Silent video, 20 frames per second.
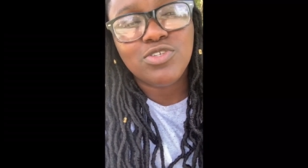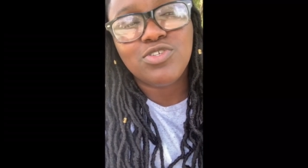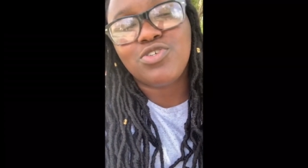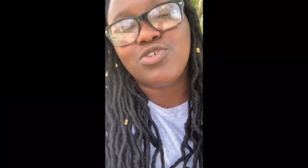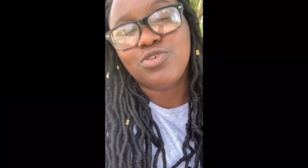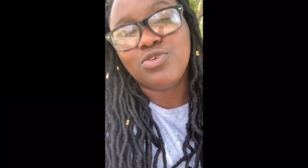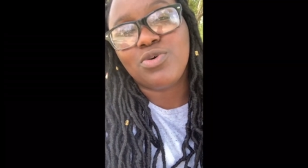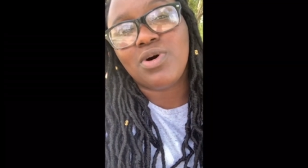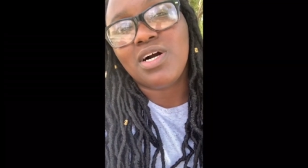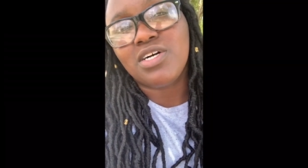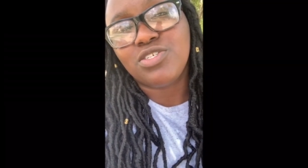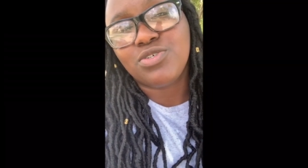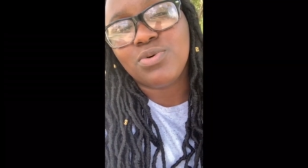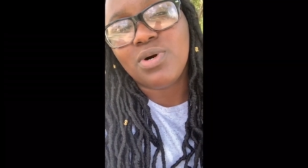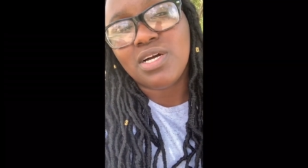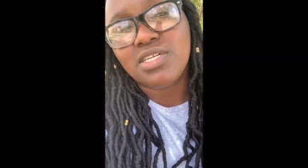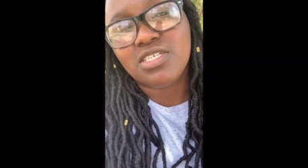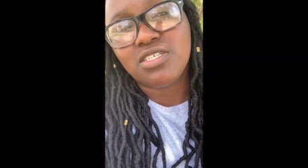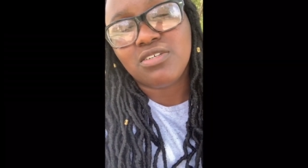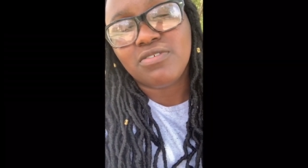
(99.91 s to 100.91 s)
Two, I do
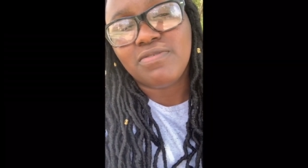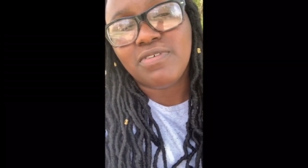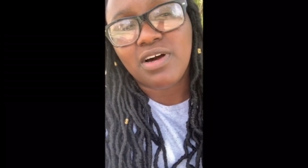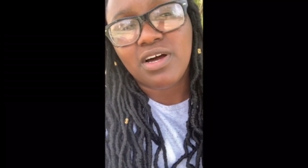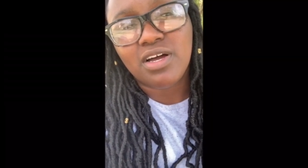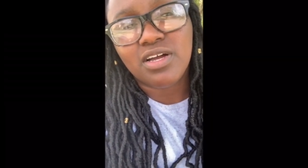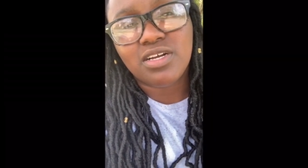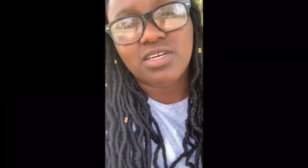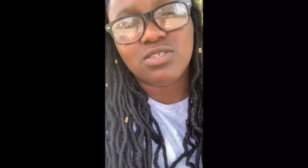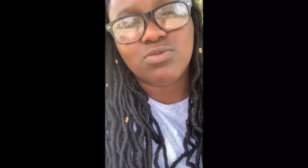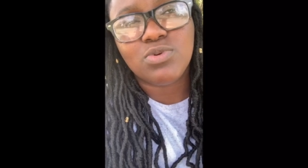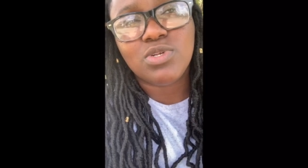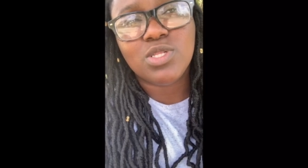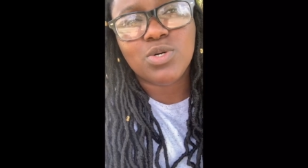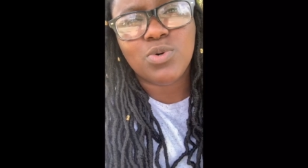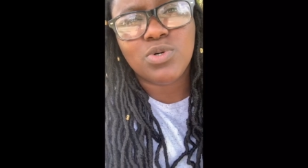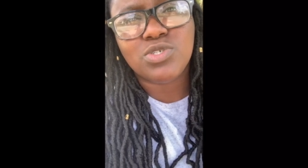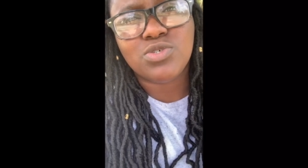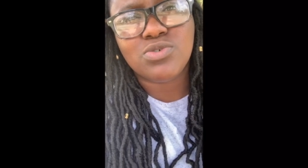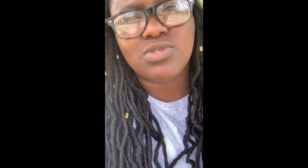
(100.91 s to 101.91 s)
identify, because one of the
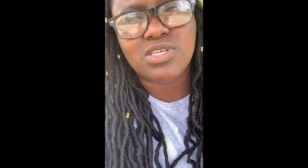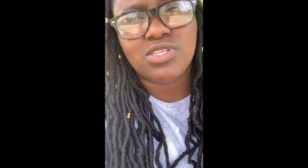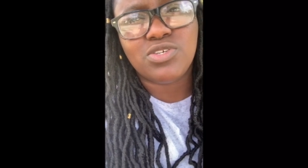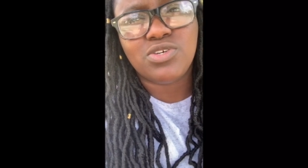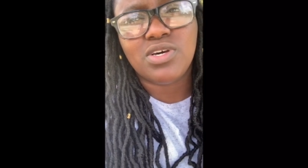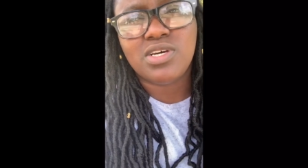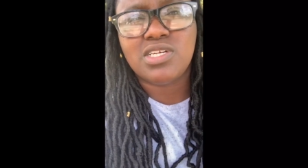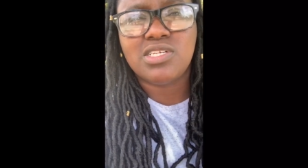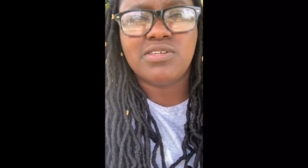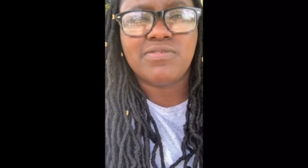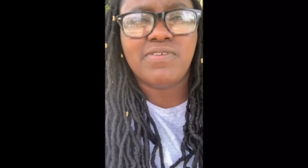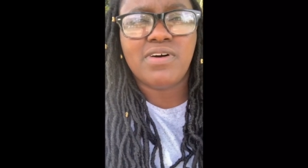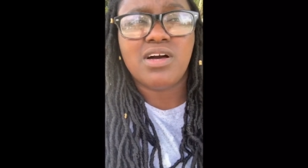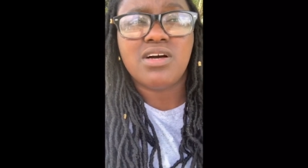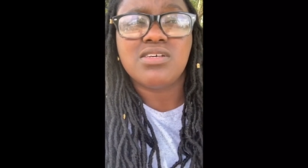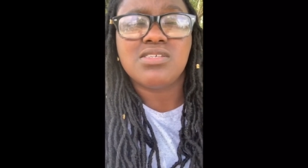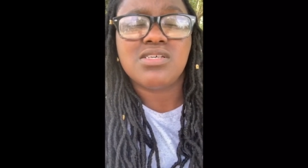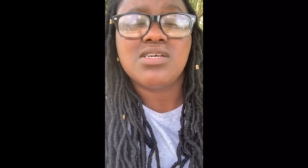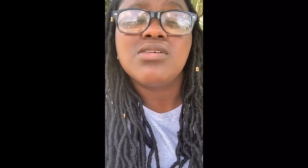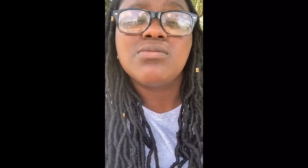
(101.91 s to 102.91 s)
questions was like, do you identify
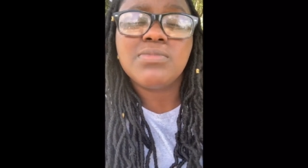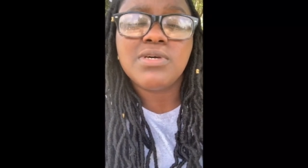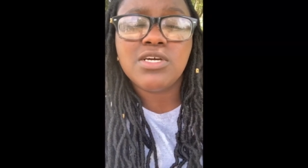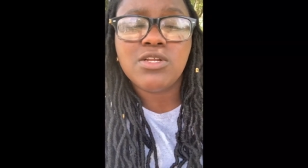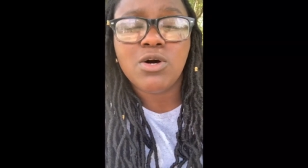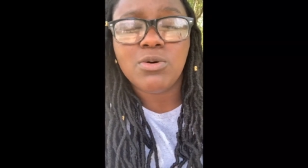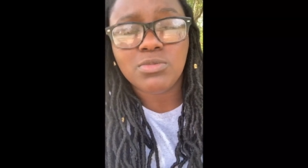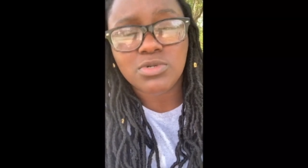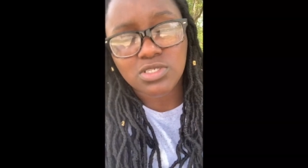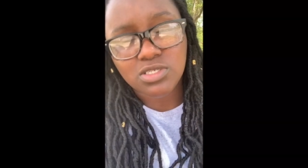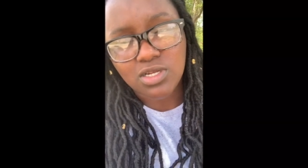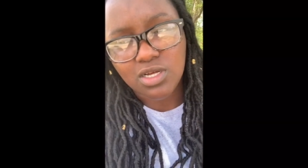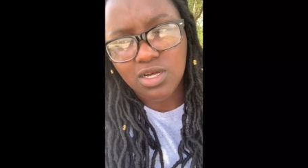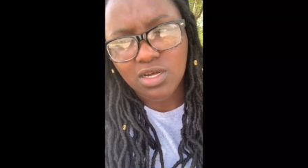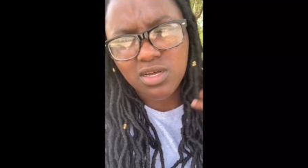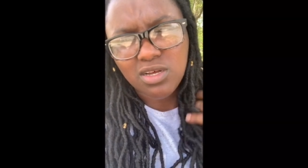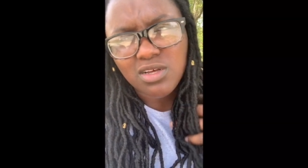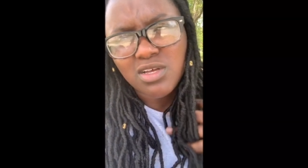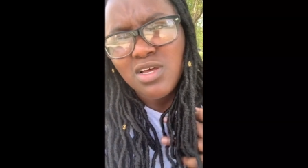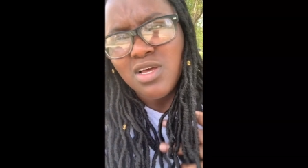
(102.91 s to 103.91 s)
as lesbian,
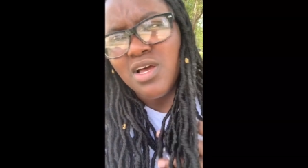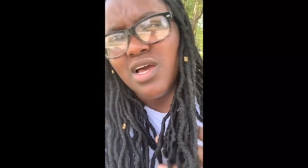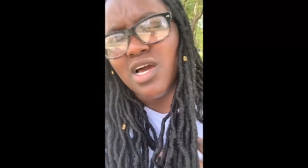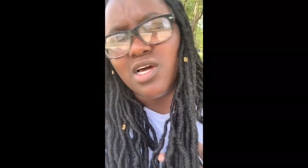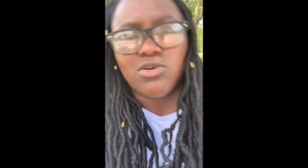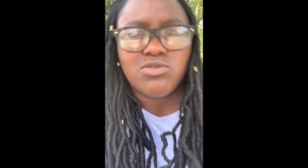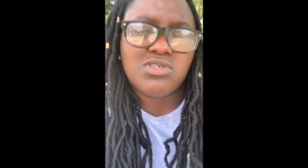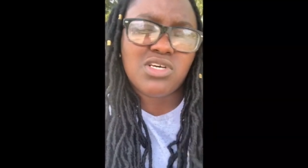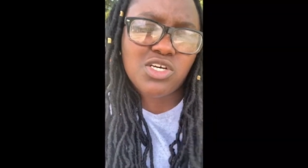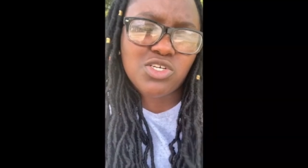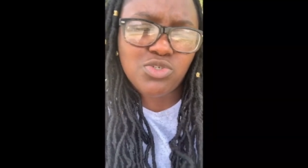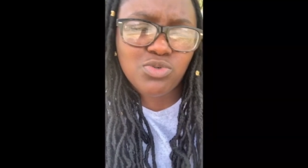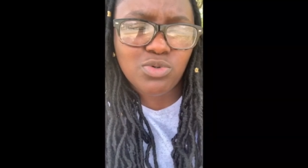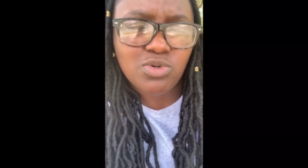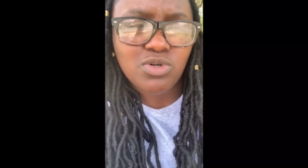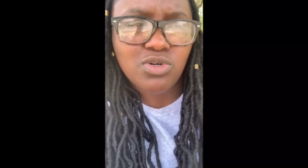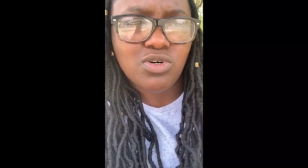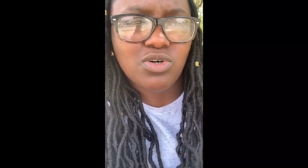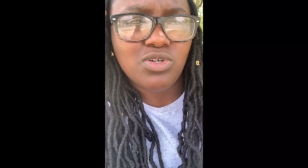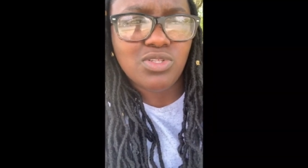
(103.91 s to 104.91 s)

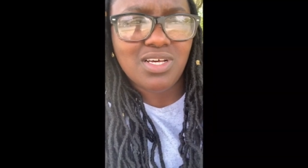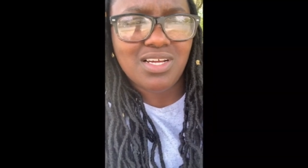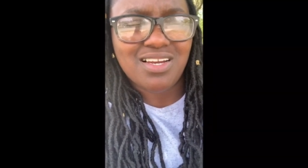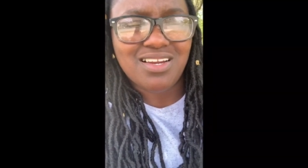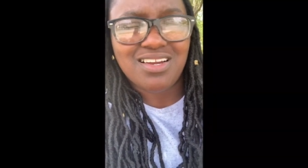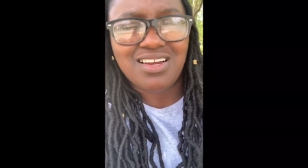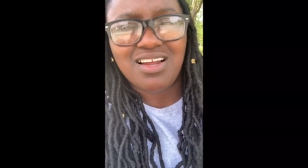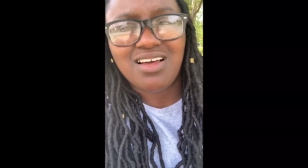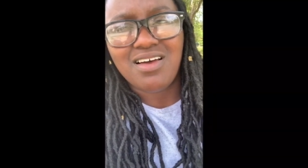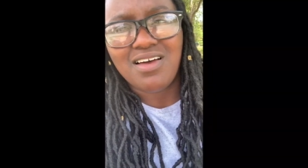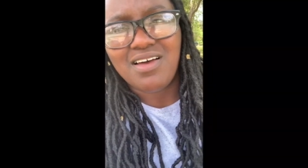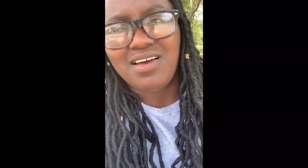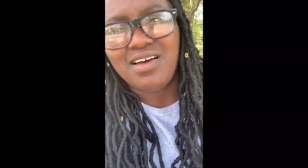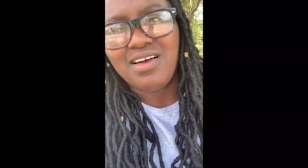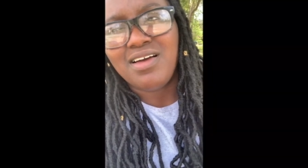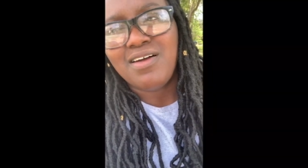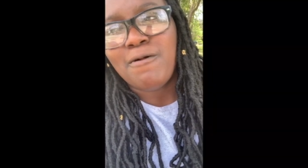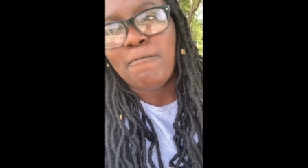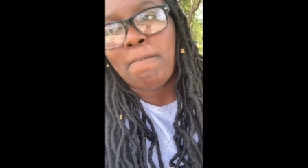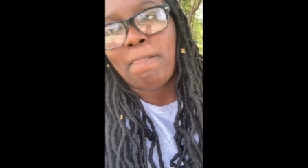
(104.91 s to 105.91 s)
heterosexual, da da da.
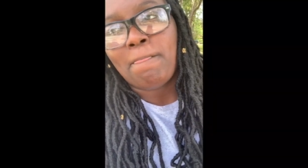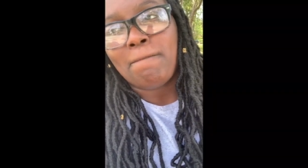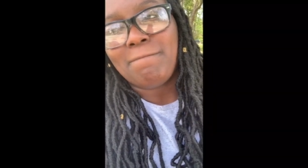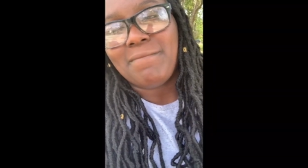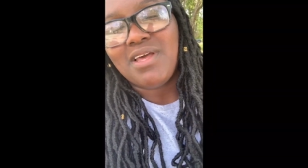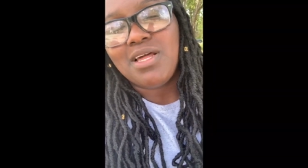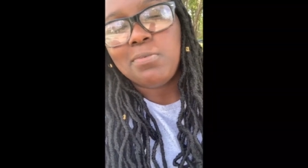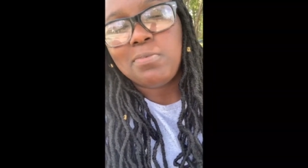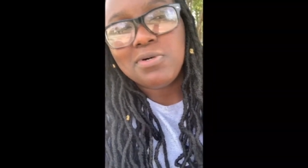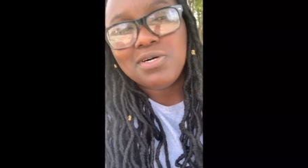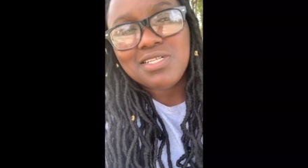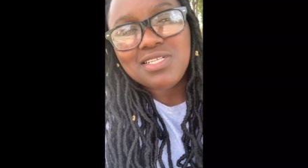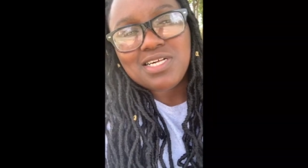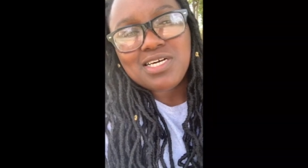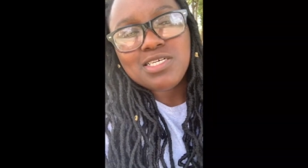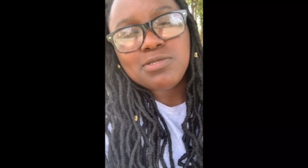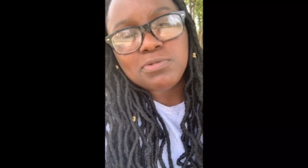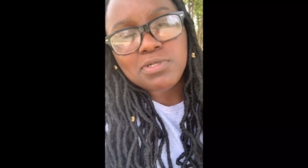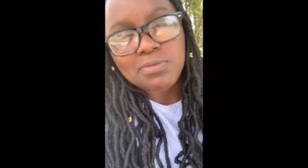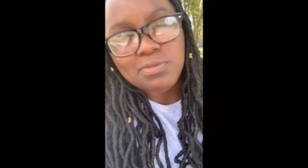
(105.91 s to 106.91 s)
And I put
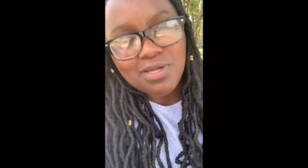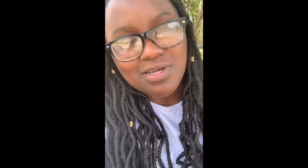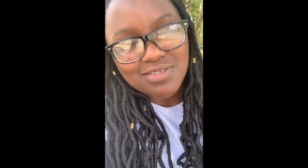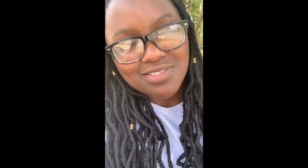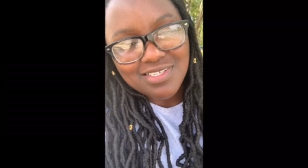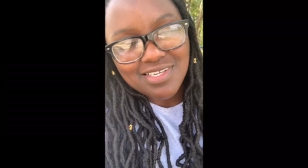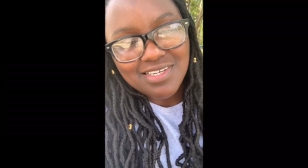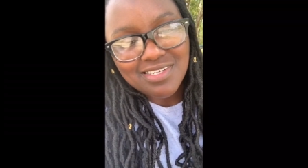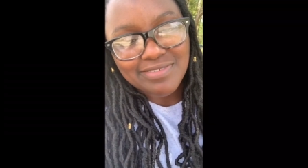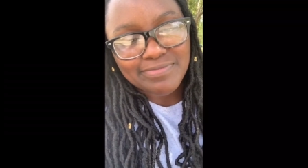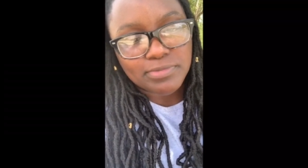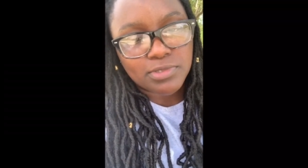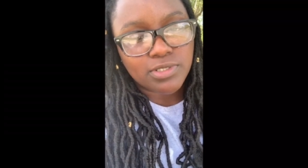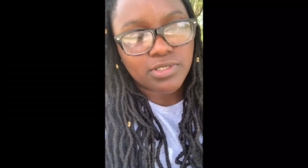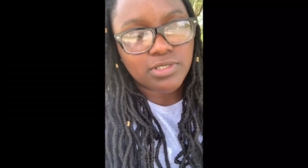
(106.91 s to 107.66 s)
lesbian, but I was like,